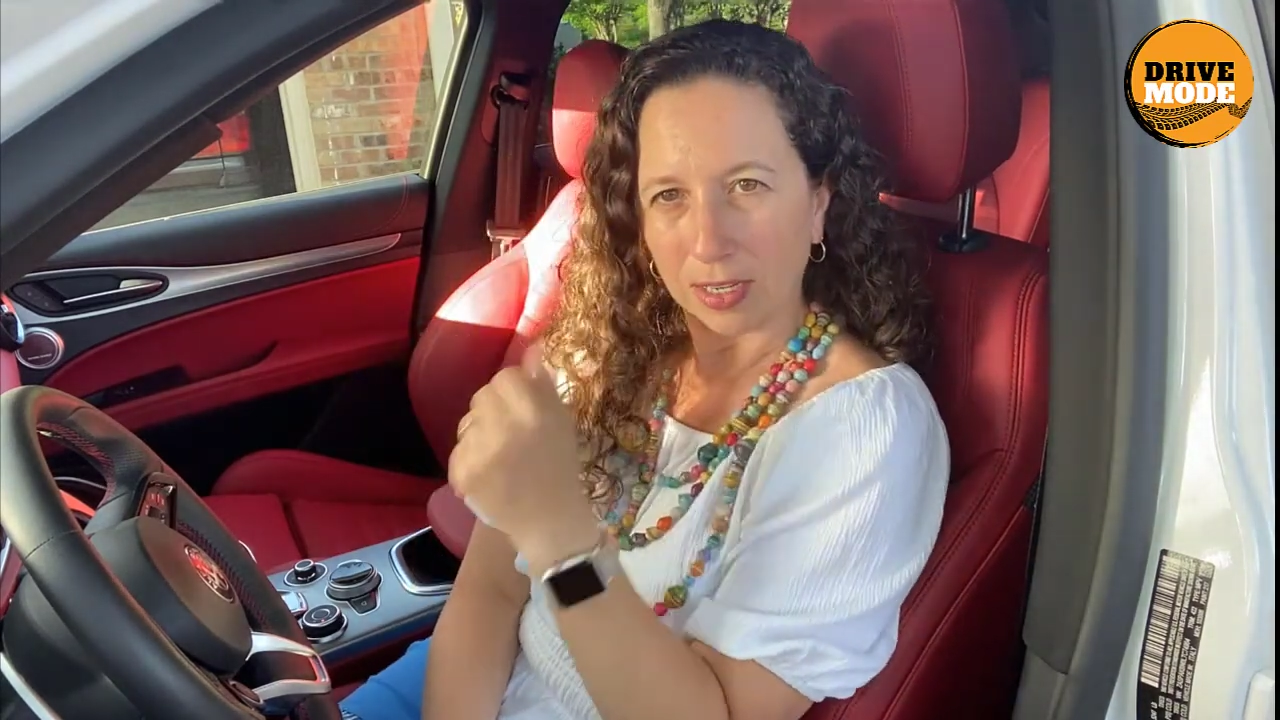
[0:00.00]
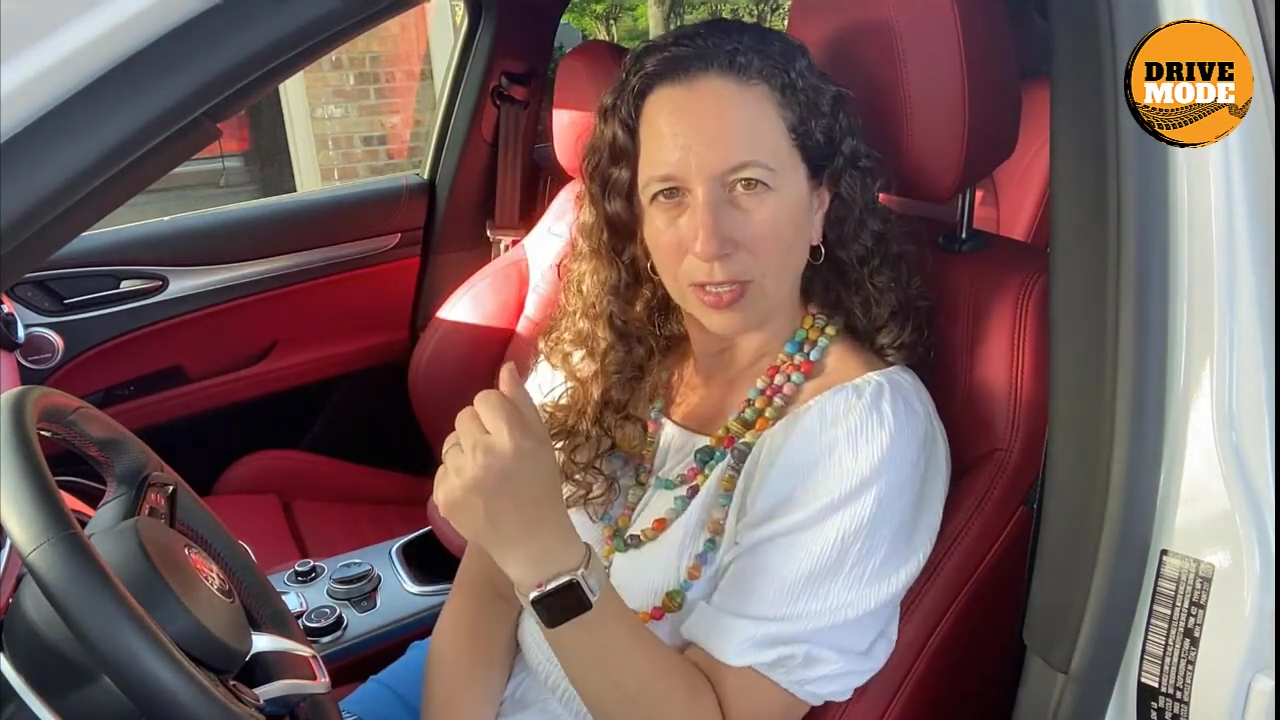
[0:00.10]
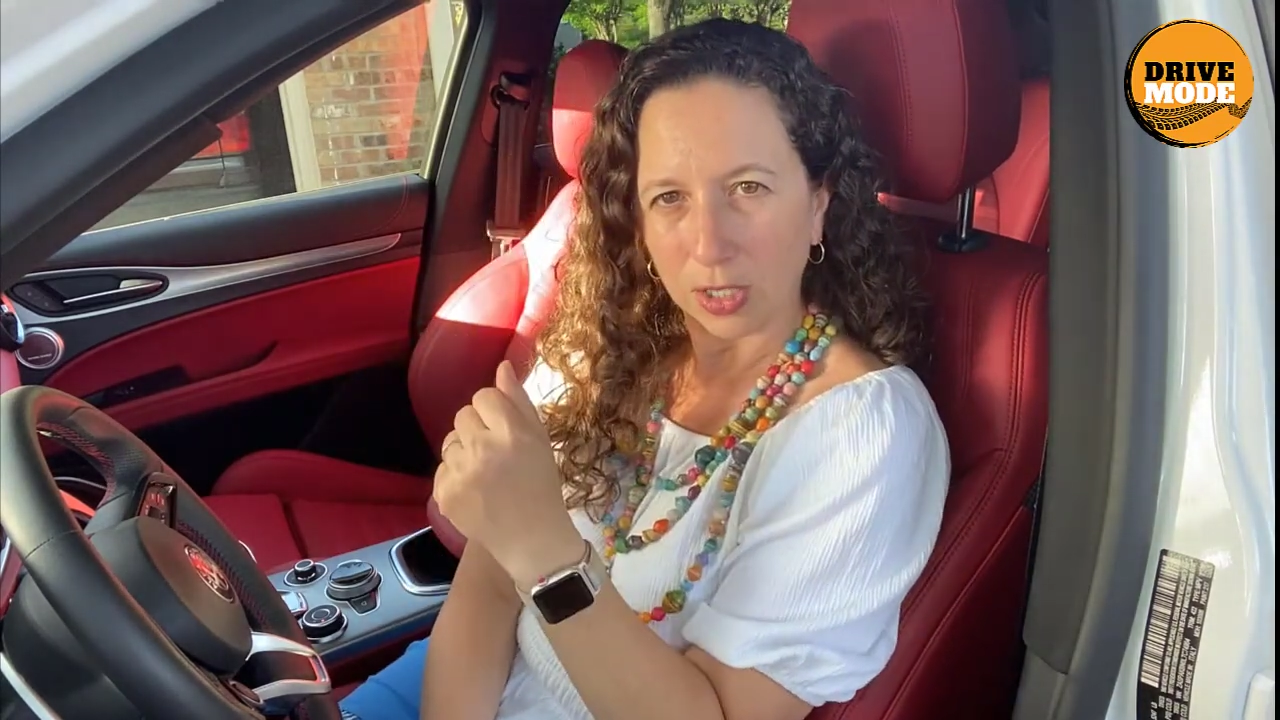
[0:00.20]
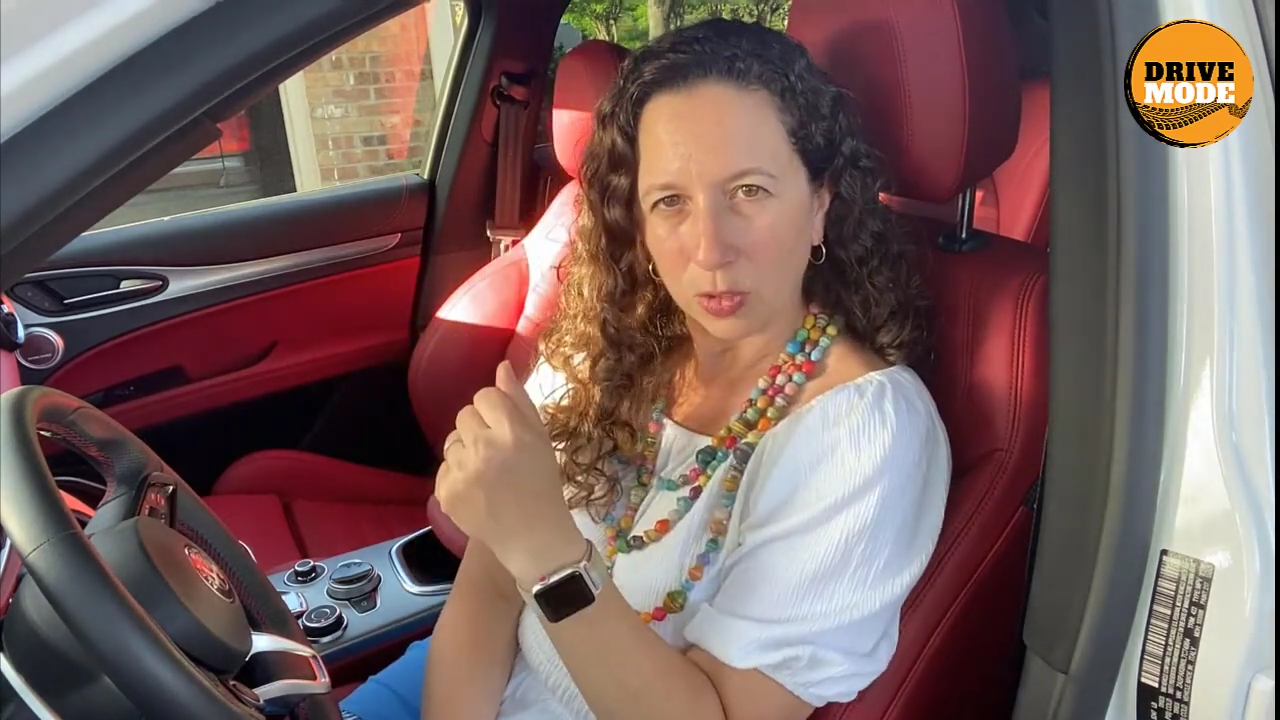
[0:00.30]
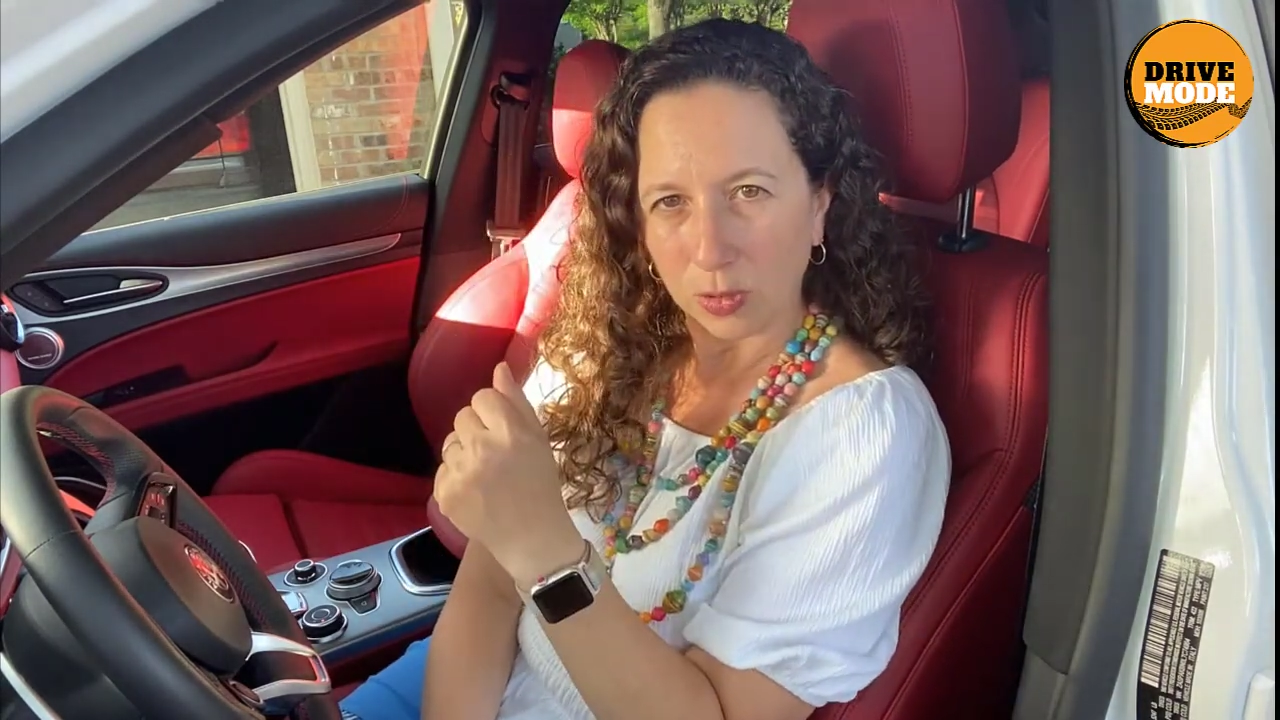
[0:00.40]

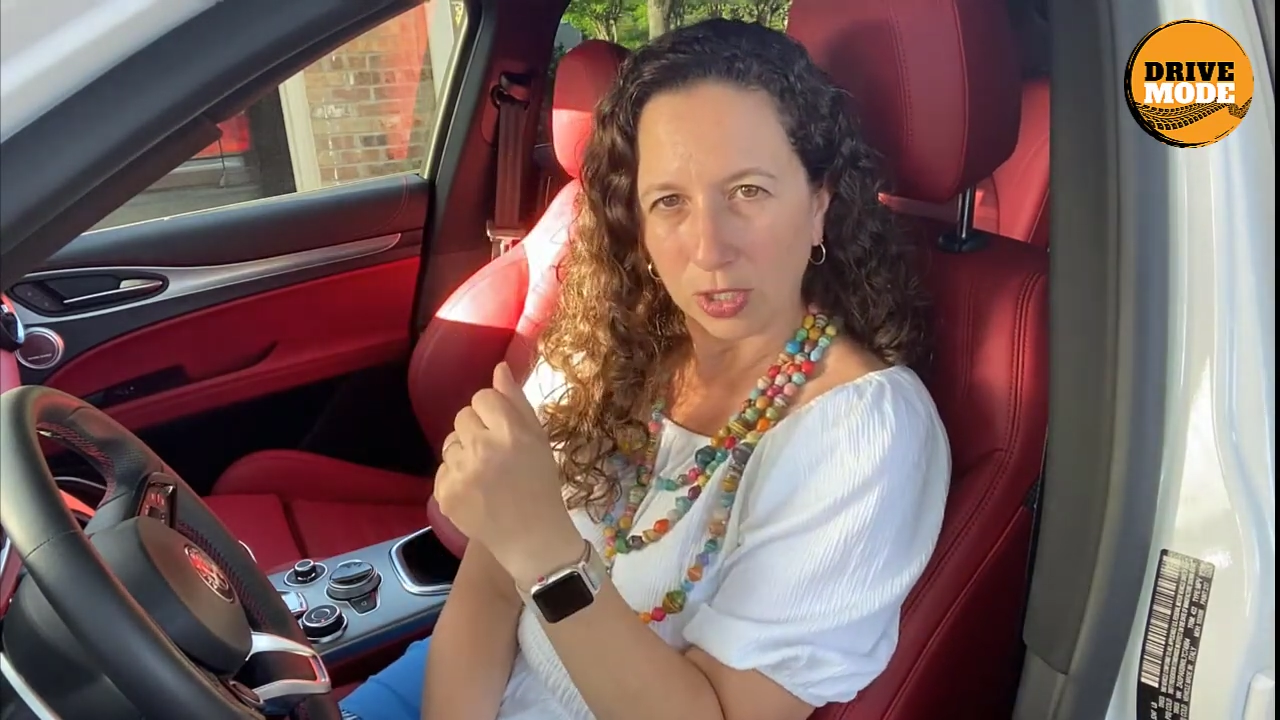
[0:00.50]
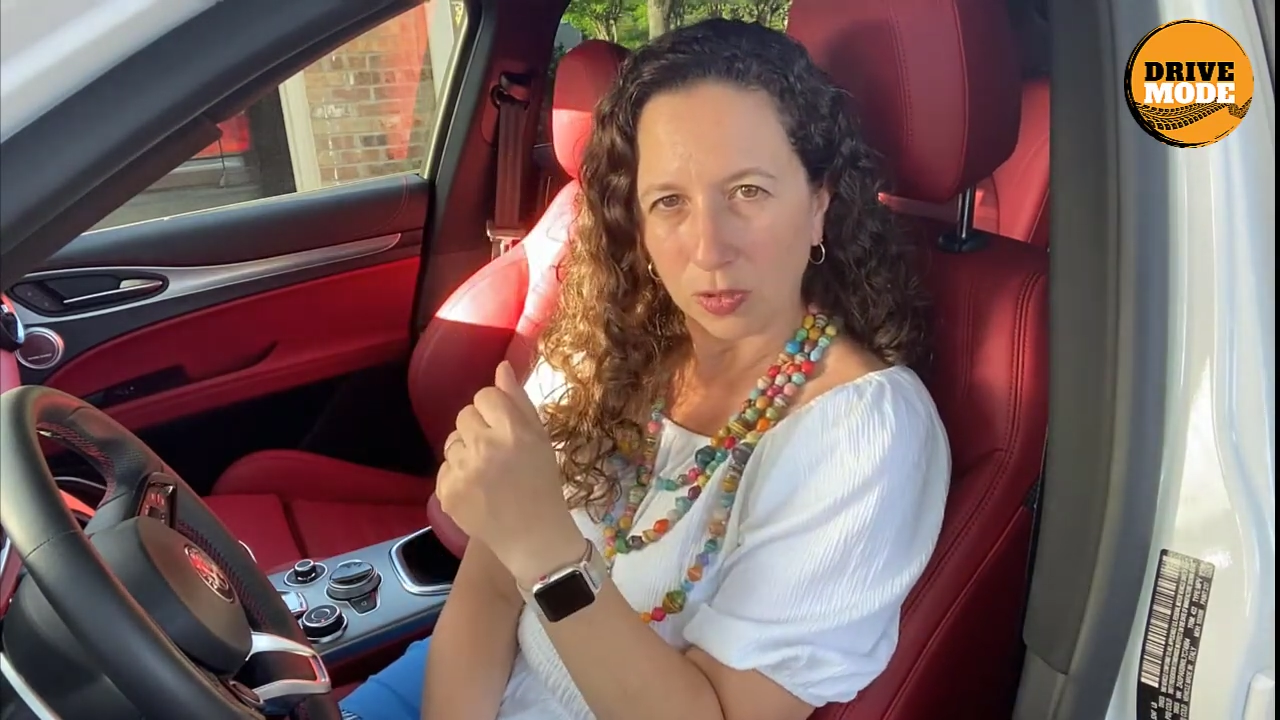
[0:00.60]
hug you when